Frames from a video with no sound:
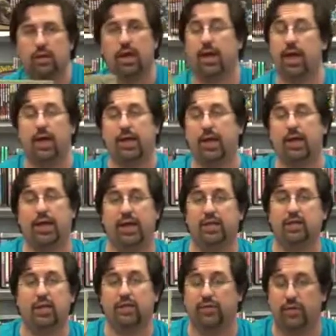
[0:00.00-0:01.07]
I
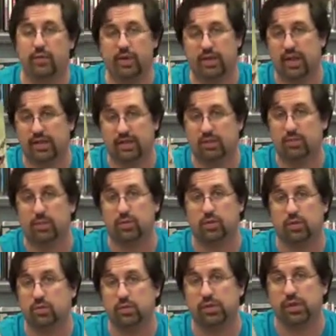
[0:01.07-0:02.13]
can't tell if I really like this
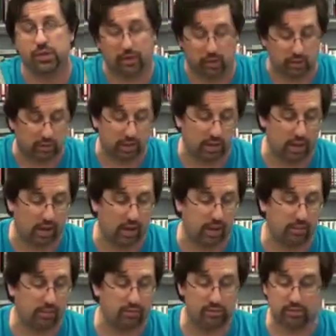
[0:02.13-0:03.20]
book or really don't.
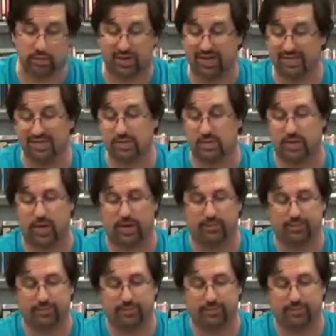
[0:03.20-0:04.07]
So I guess it's okay.